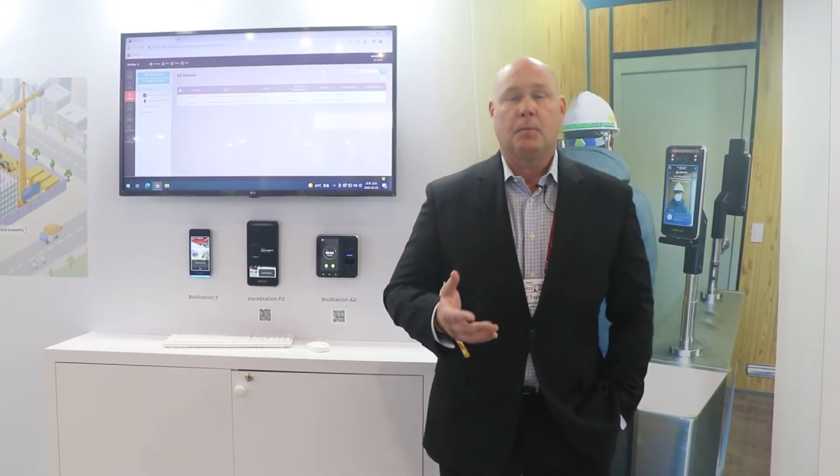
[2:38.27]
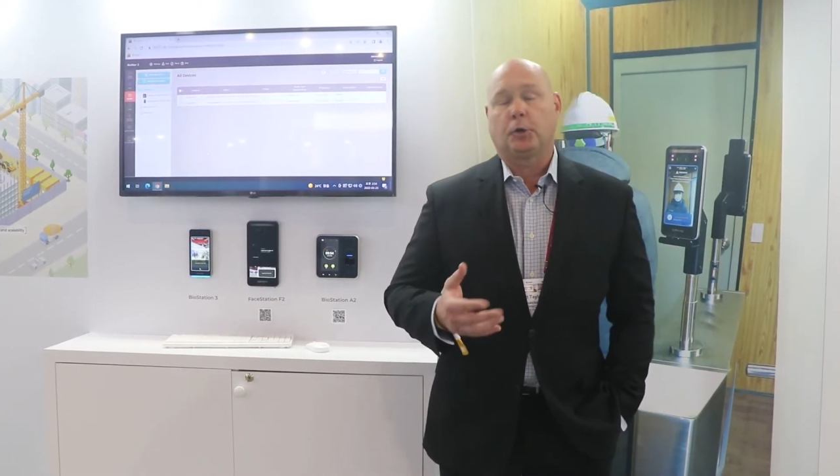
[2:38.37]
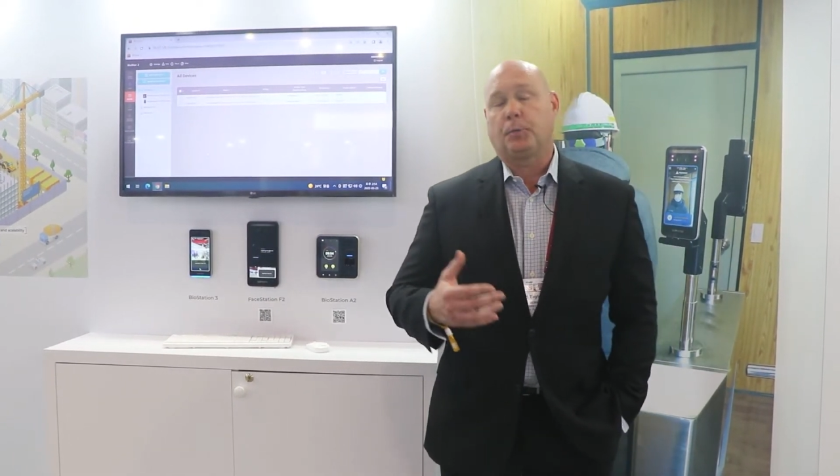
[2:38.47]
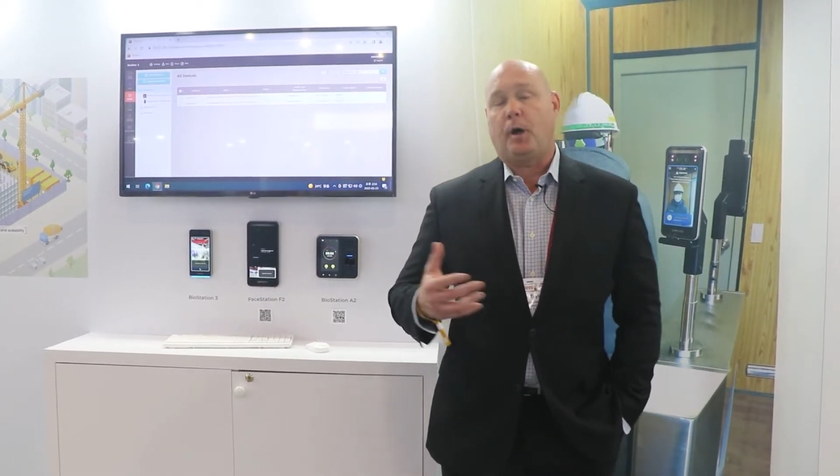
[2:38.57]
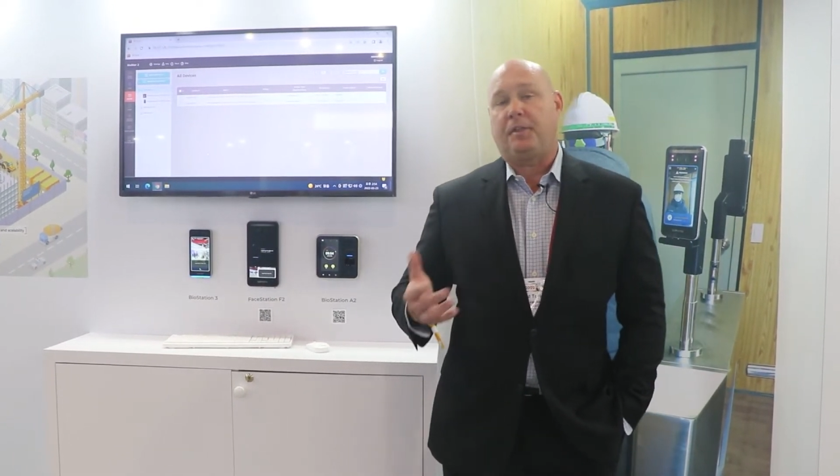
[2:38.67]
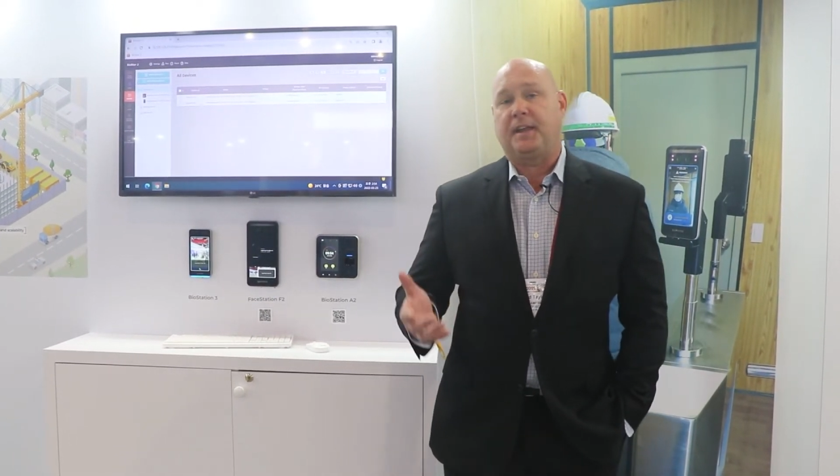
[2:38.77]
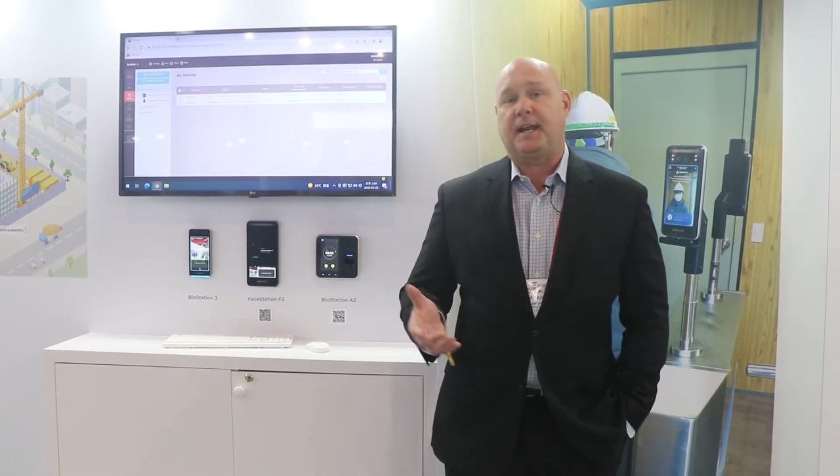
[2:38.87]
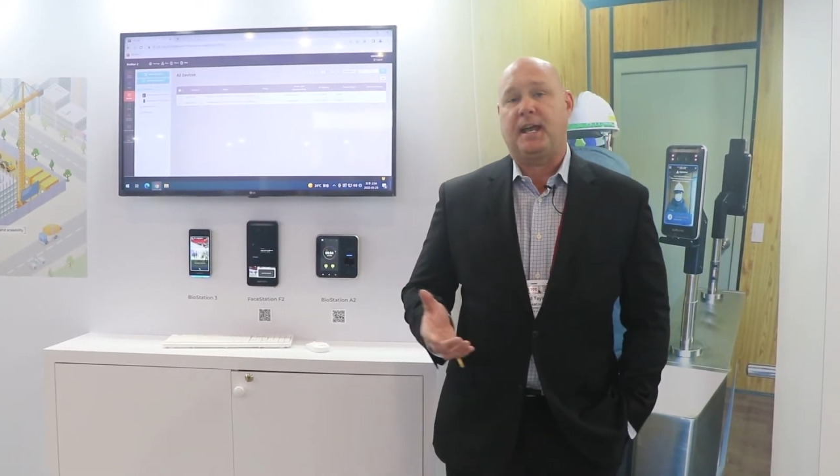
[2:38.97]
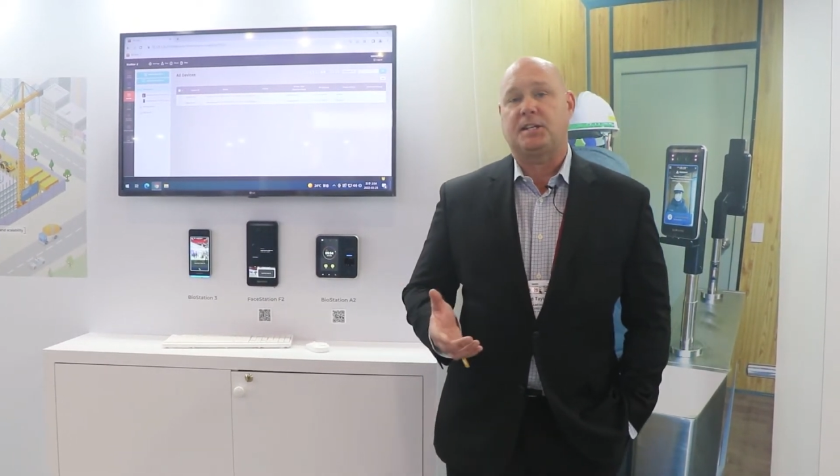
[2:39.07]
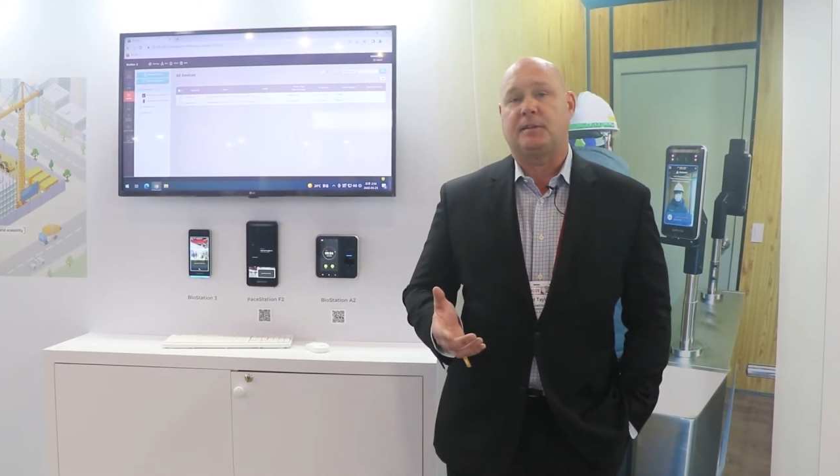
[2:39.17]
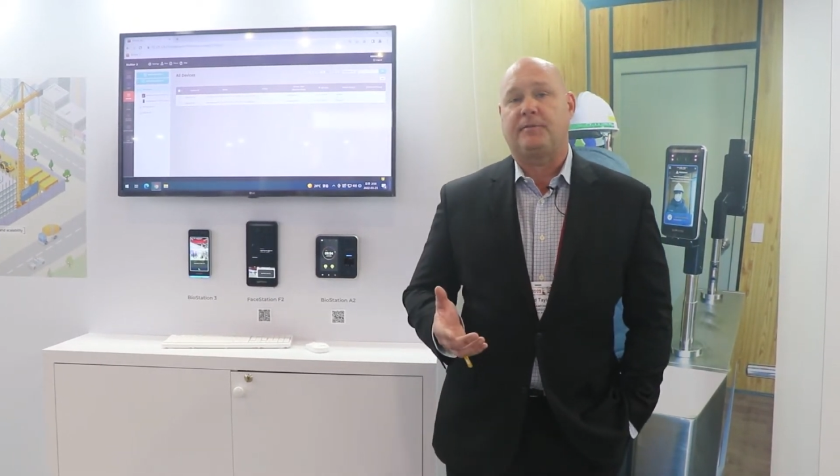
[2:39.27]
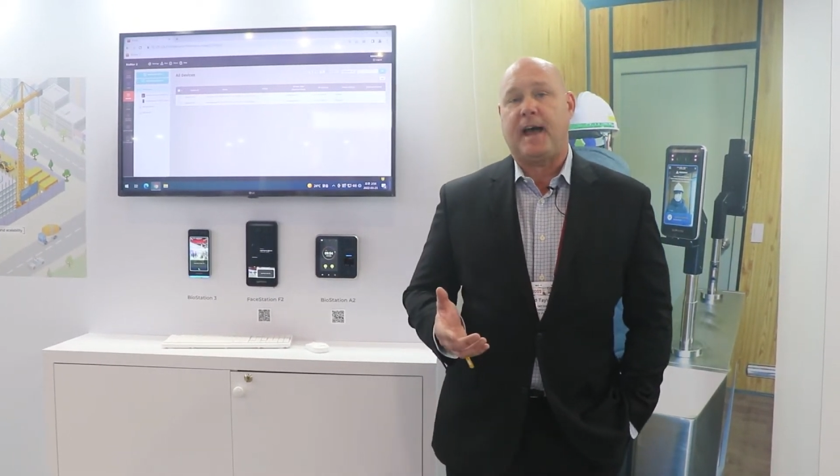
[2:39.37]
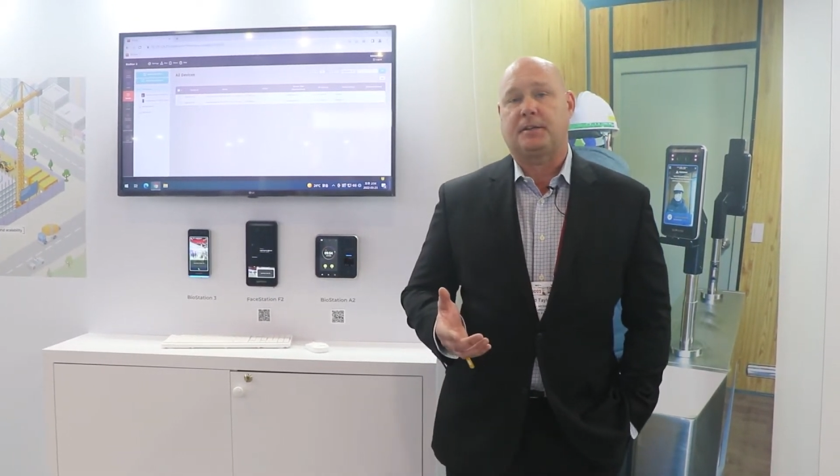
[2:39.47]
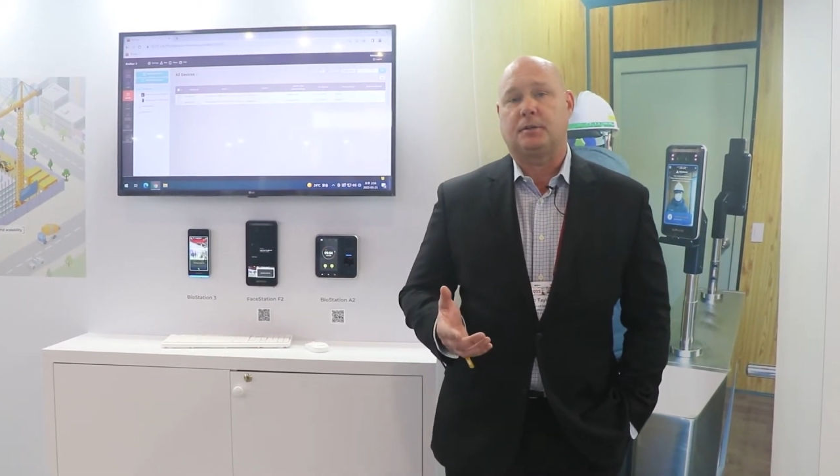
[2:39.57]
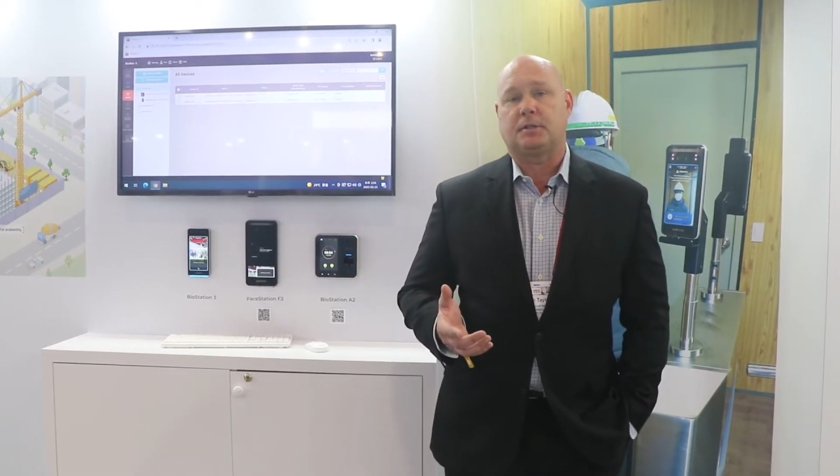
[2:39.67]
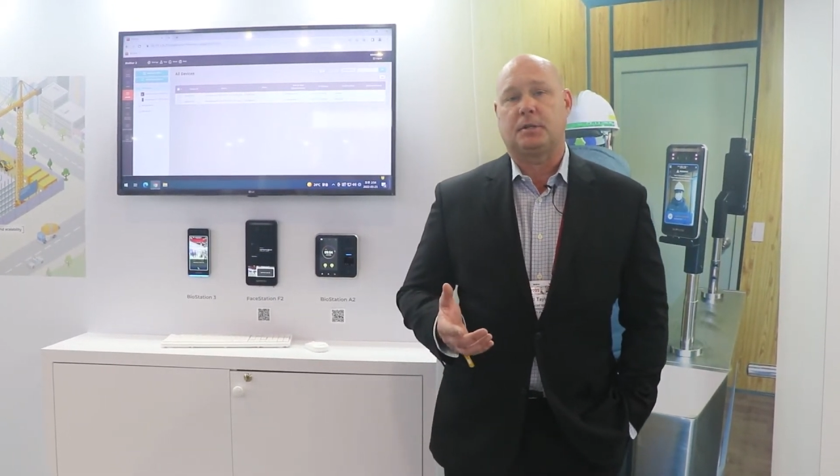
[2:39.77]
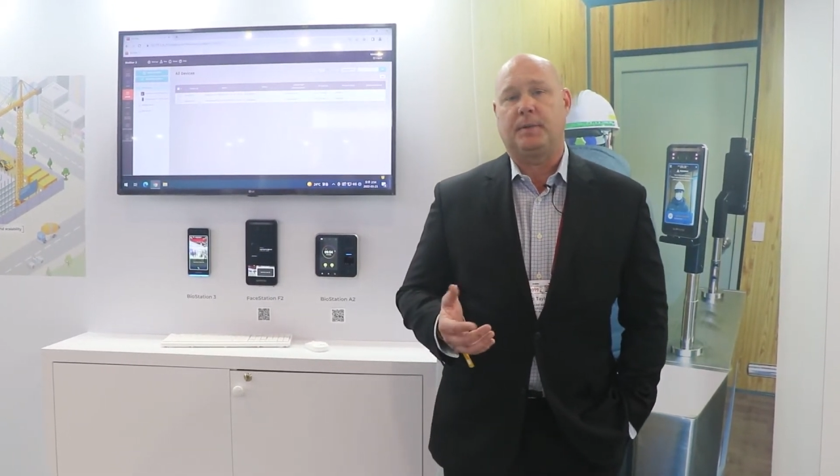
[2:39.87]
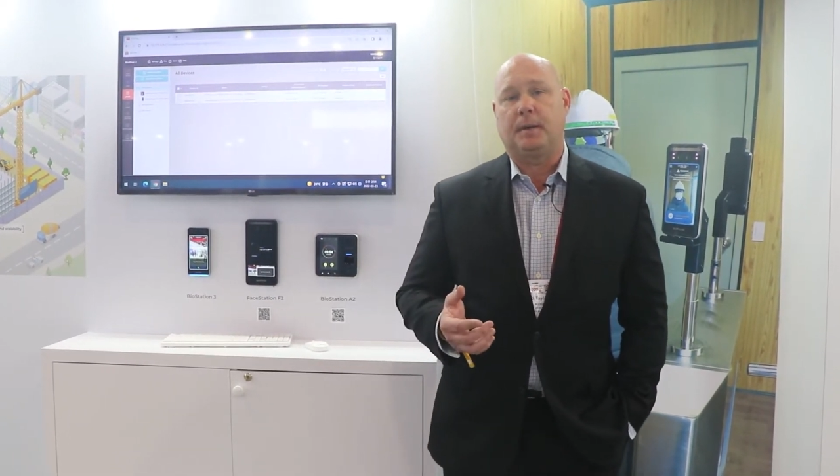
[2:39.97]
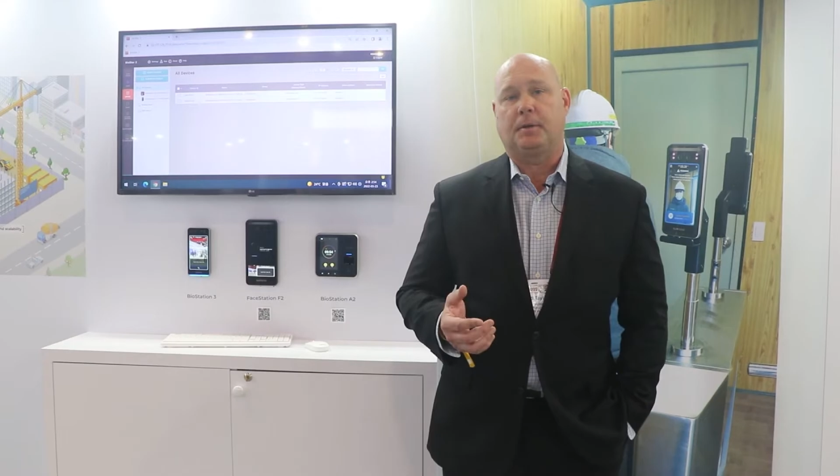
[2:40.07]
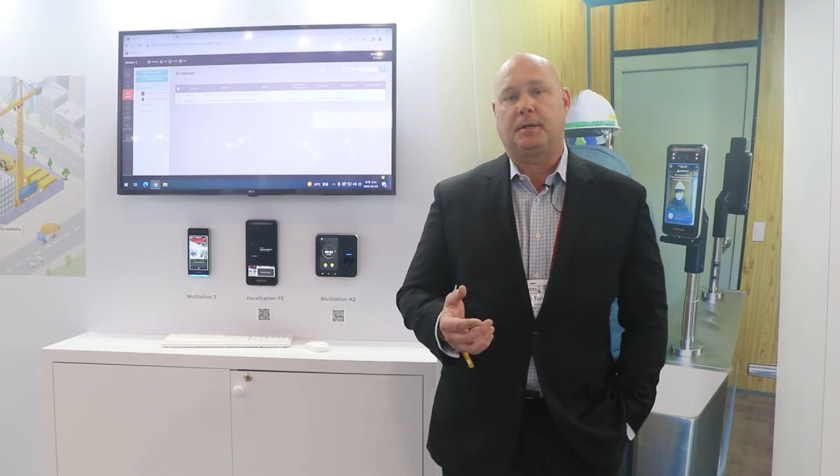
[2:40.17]
multiple authentication factor to
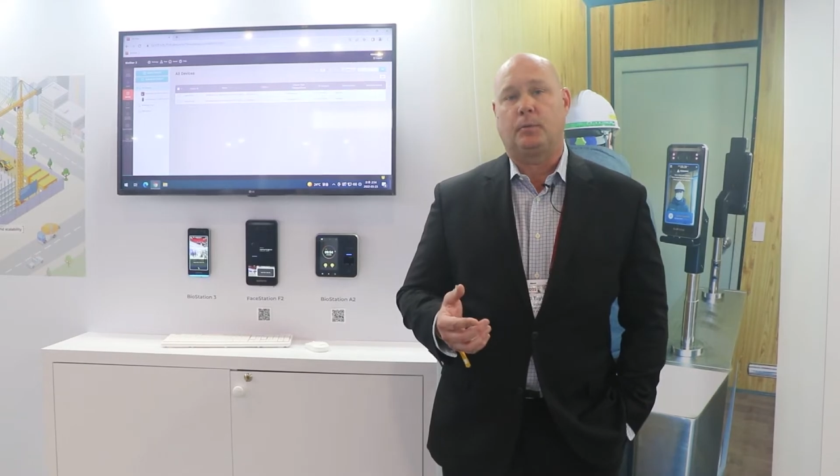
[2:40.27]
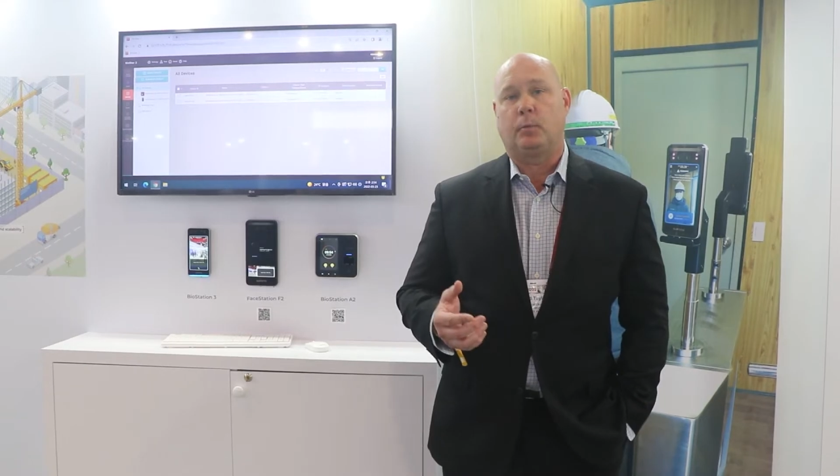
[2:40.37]
be able to